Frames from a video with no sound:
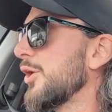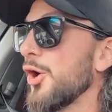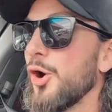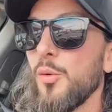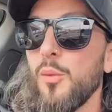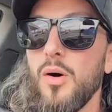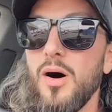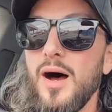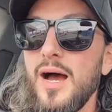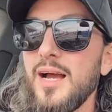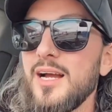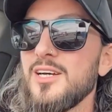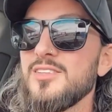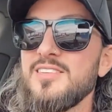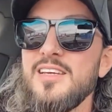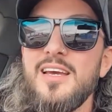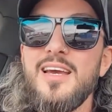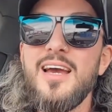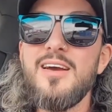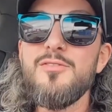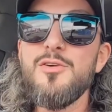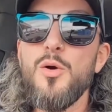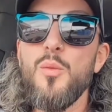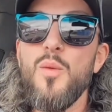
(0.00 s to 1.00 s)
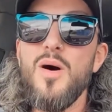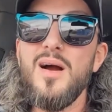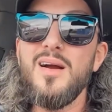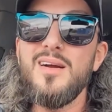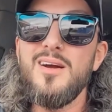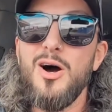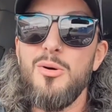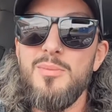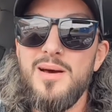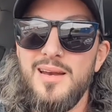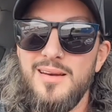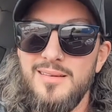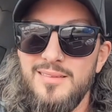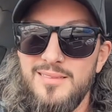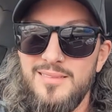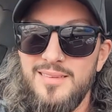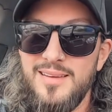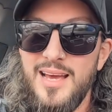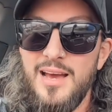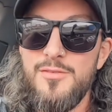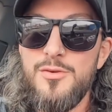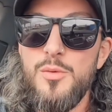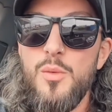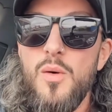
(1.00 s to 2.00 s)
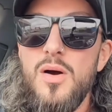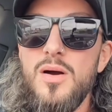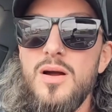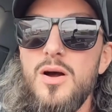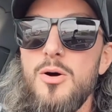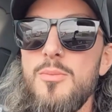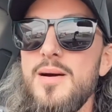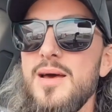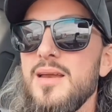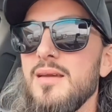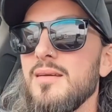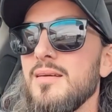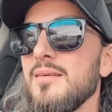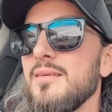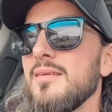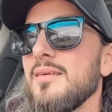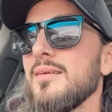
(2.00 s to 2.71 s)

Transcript: You know why? Because he gave you one comment. He gave you one comment.